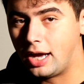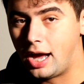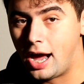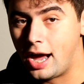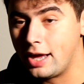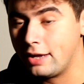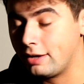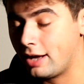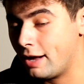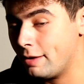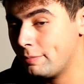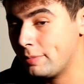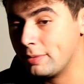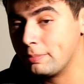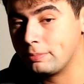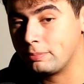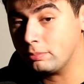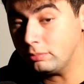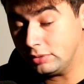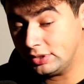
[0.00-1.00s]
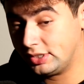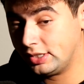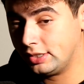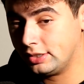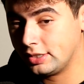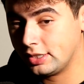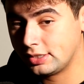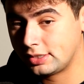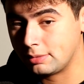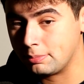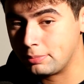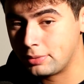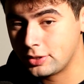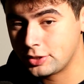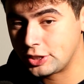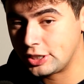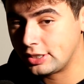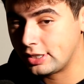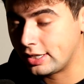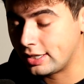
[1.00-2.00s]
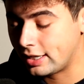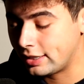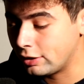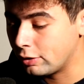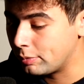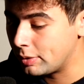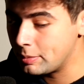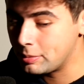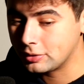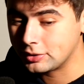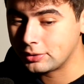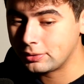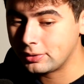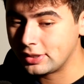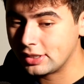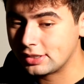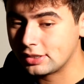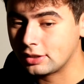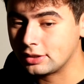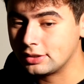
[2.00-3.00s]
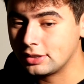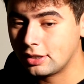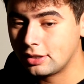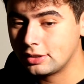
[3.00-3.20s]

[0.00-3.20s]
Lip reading: I've been seeing this and pushing it. And I know people doing this on